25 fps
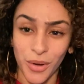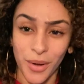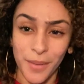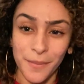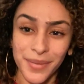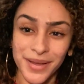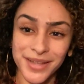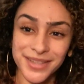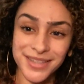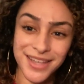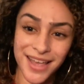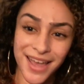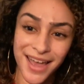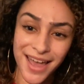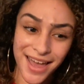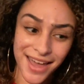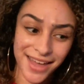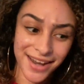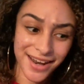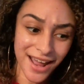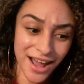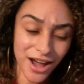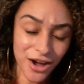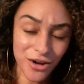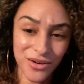I'm about to
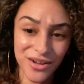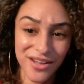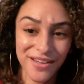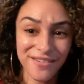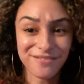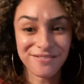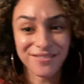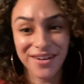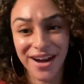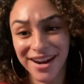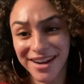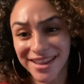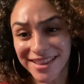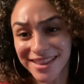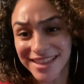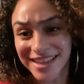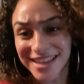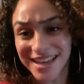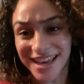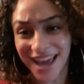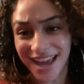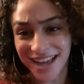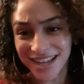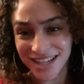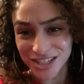head out and finally
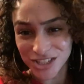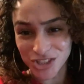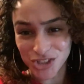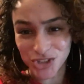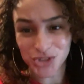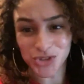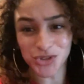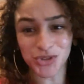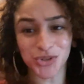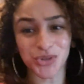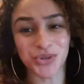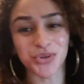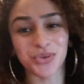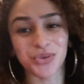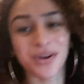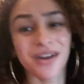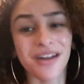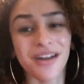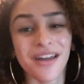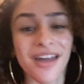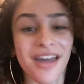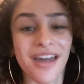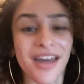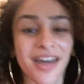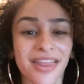get into
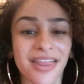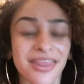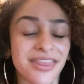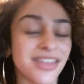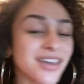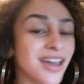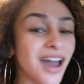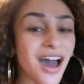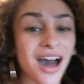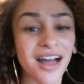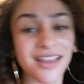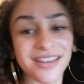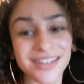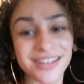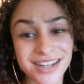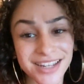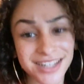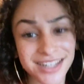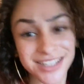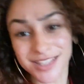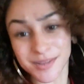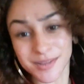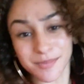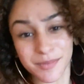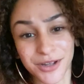the holiday
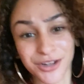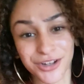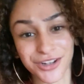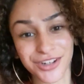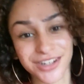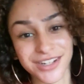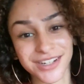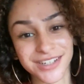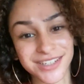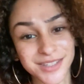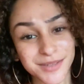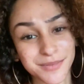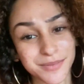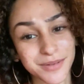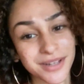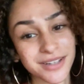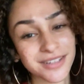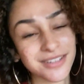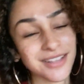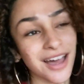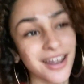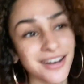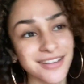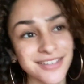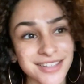spirits because
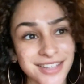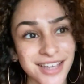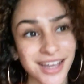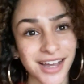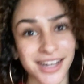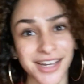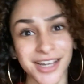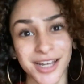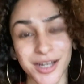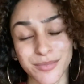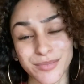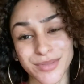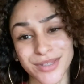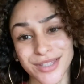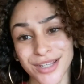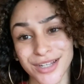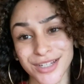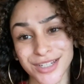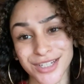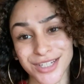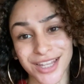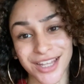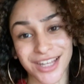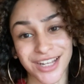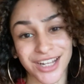honestly I am
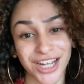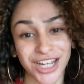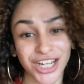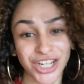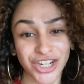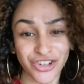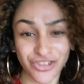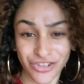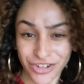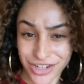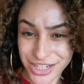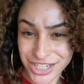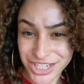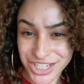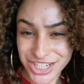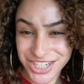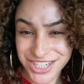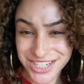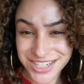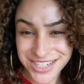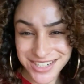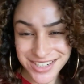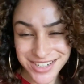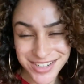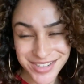such like a
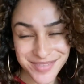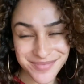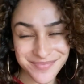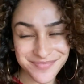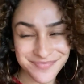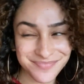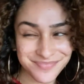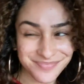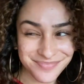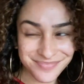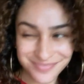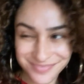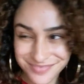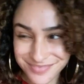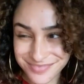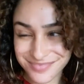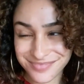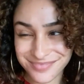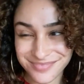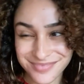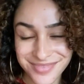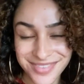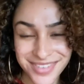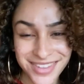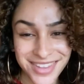Grinch
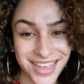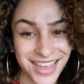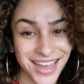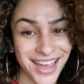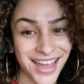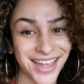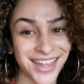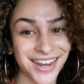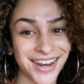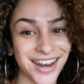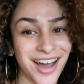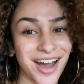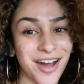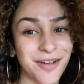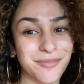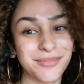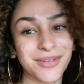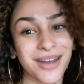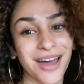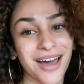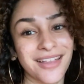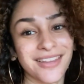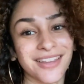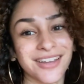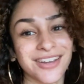and I'm
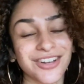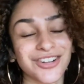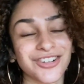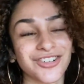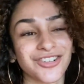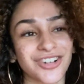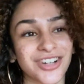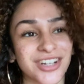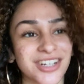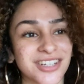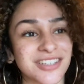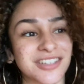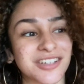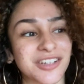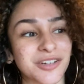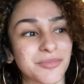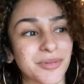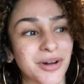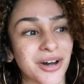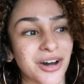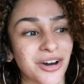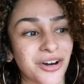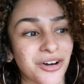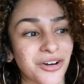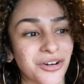not like crazy
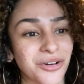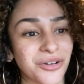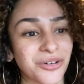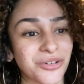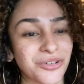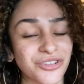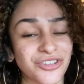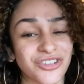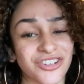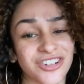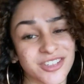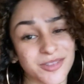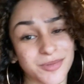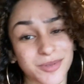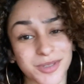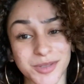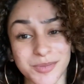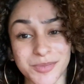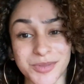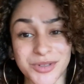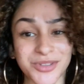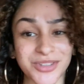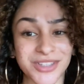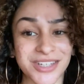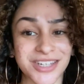about Christmas
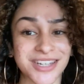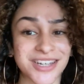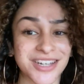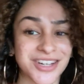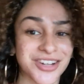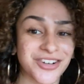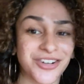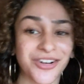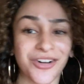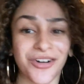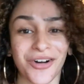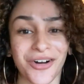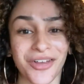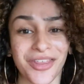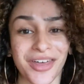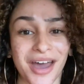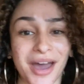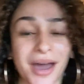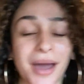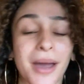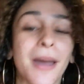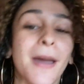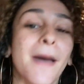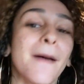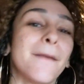music or all
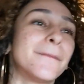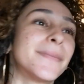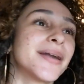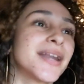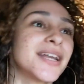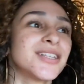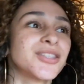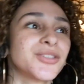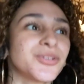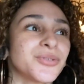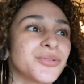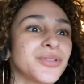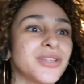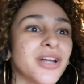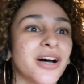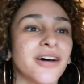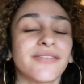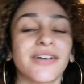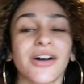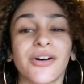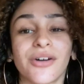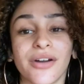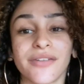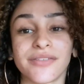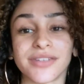that, but I do love
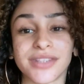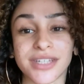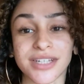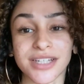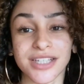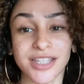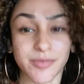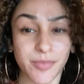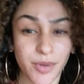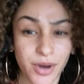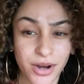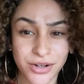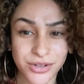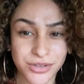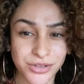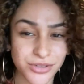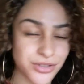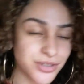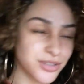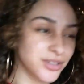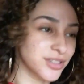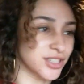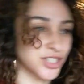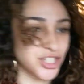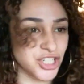how everything
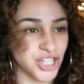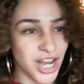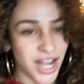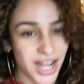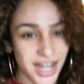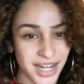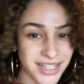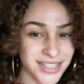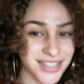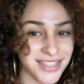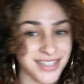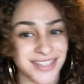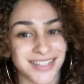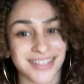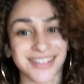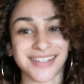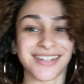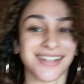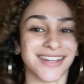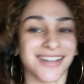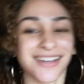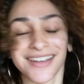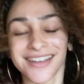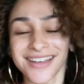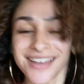sparkles and shines
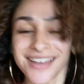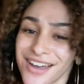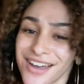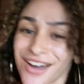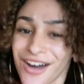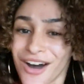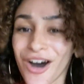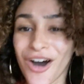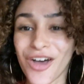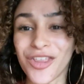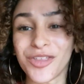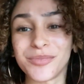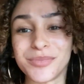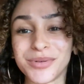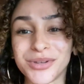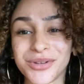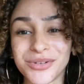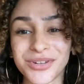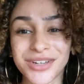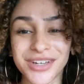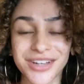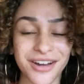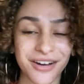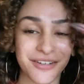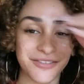and all the
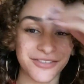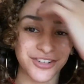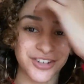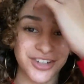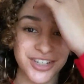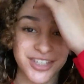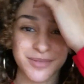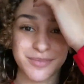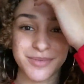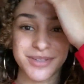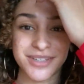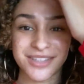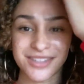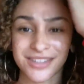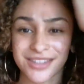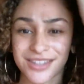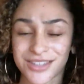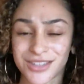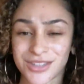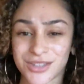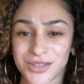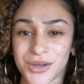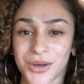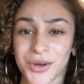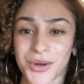beauty of Christmas.
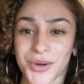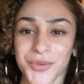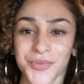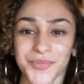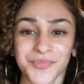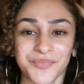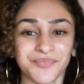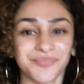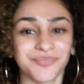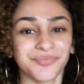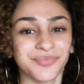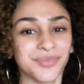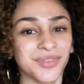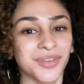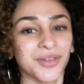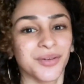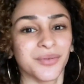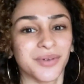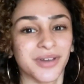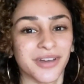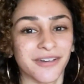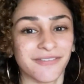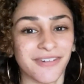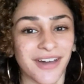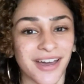So
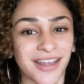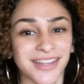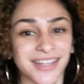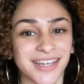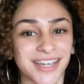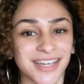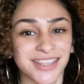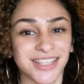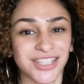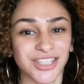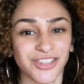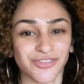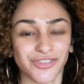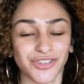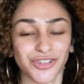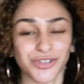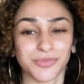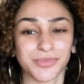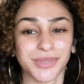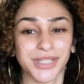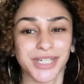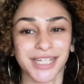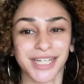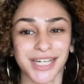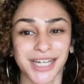we could finally get this
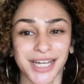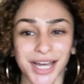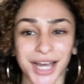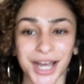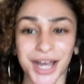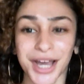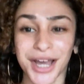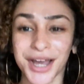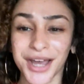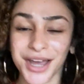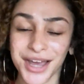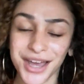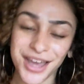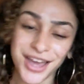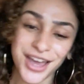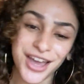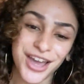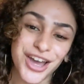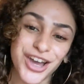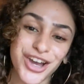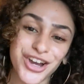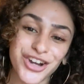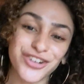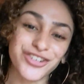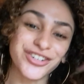room looking
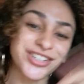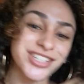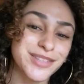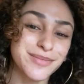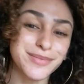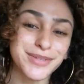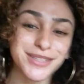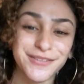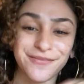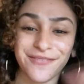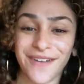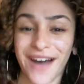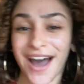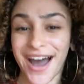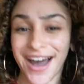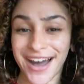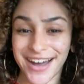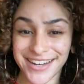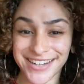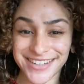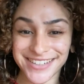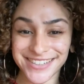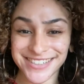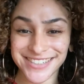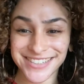
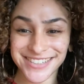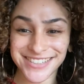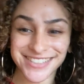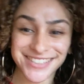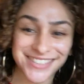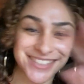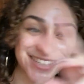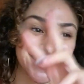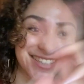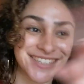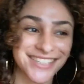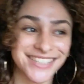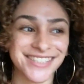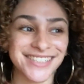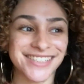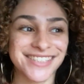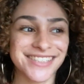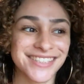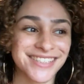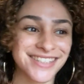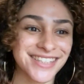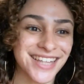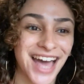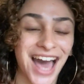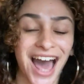Christmas-fied, like
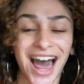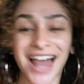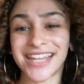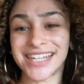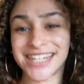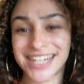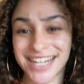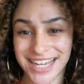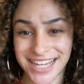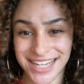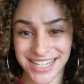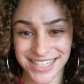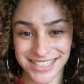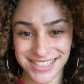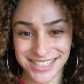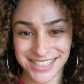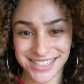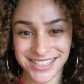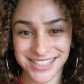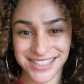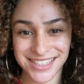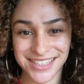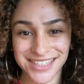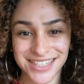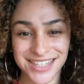holiday
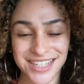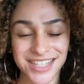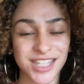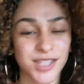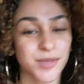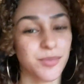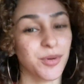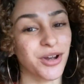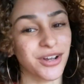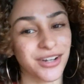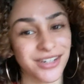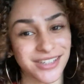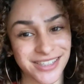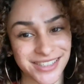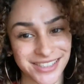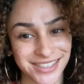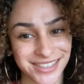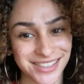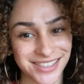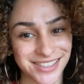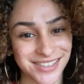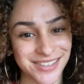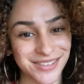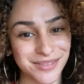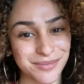
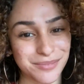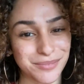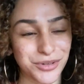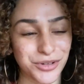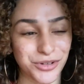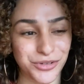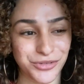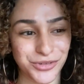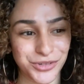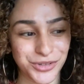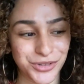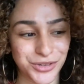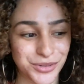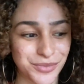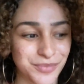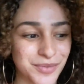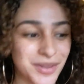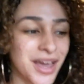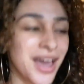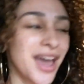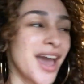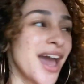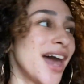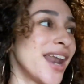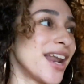sparkly, beautiful.
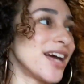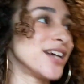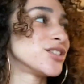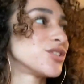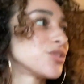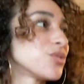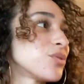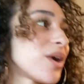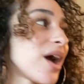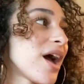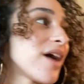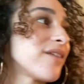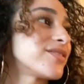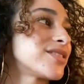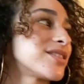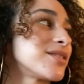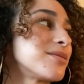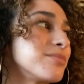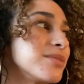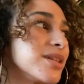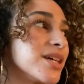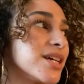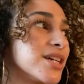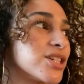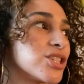And I do have
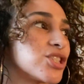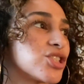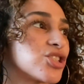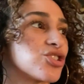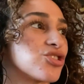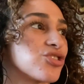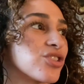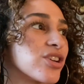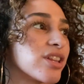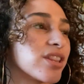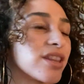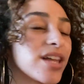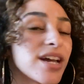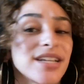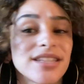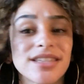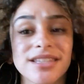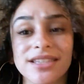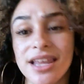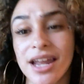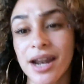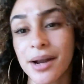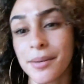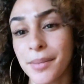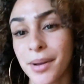some like string lights
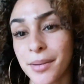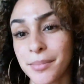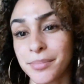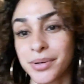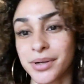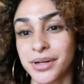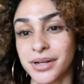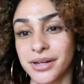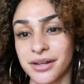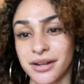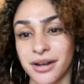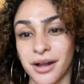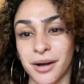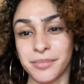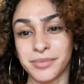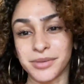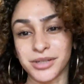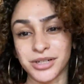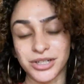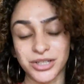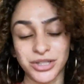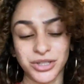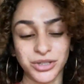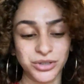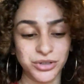that I might put up
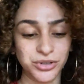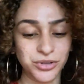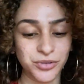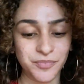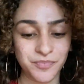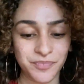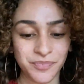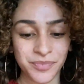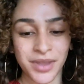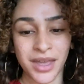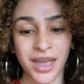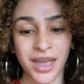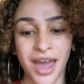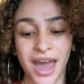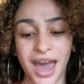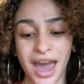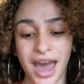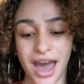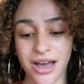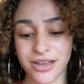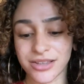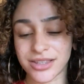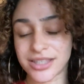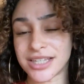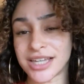there too.
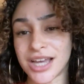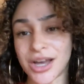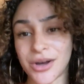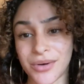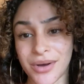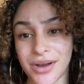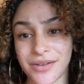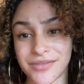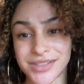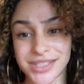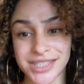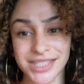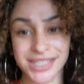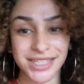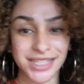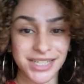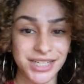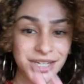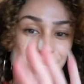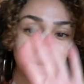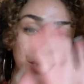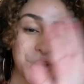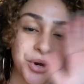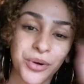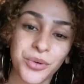I'll see how
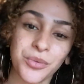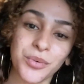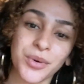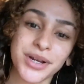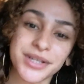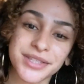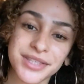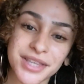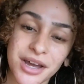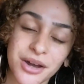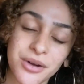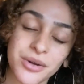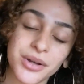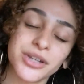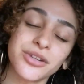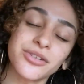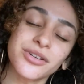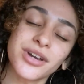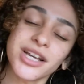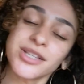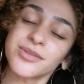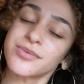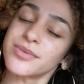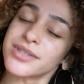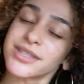everything works out and you
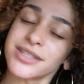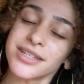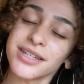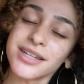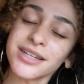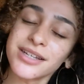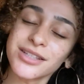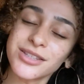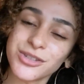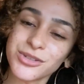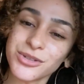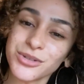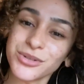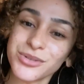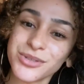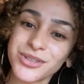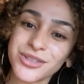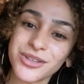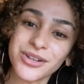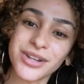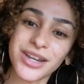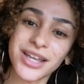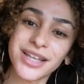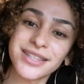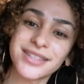guys will see too.
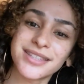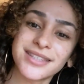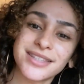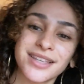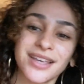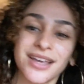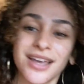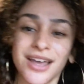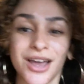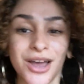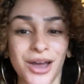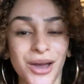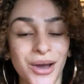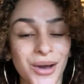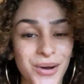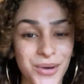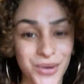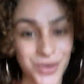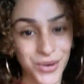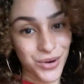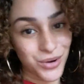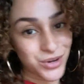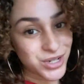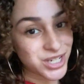So let's go